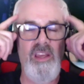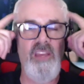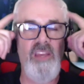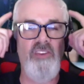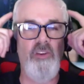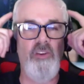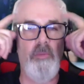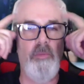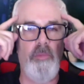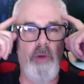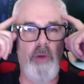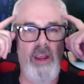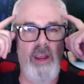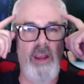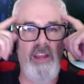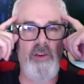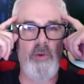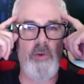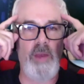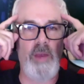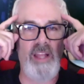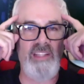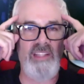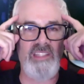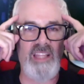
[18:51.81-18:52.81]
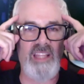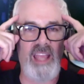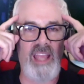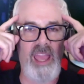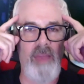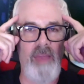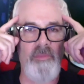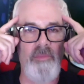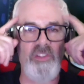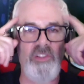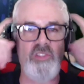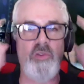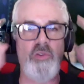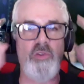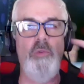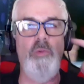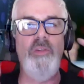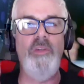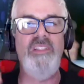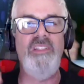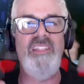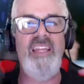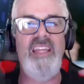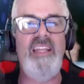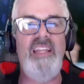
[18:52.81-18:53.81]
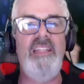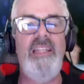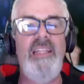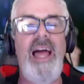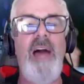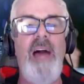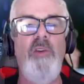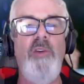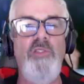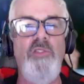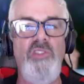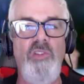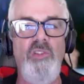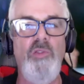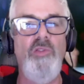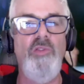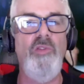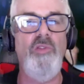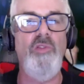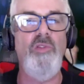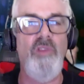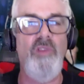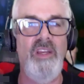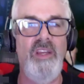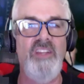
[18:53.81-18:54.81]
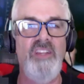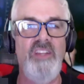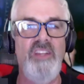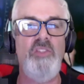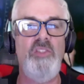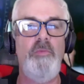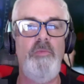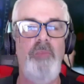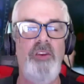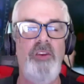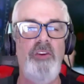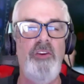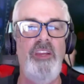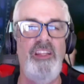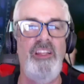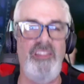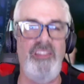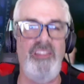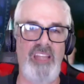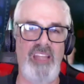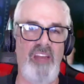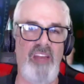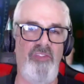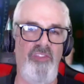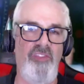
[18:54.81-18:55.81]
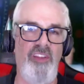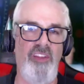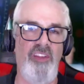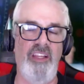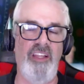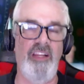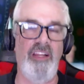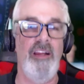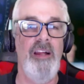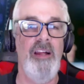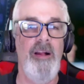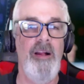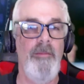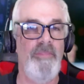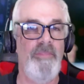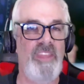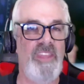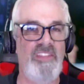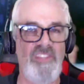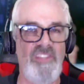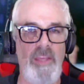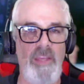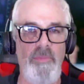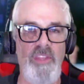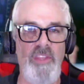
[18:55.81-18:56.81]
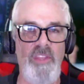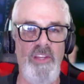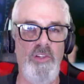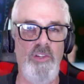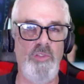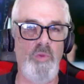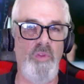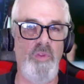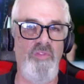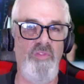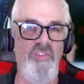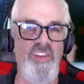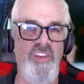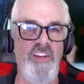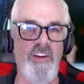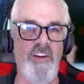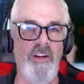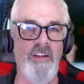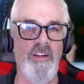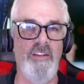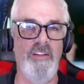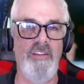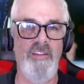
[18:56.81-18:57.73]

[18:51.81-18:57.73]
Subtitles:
Your brain creates the chemistry, which then allows you to experience that feeling. The same thing goes with fear.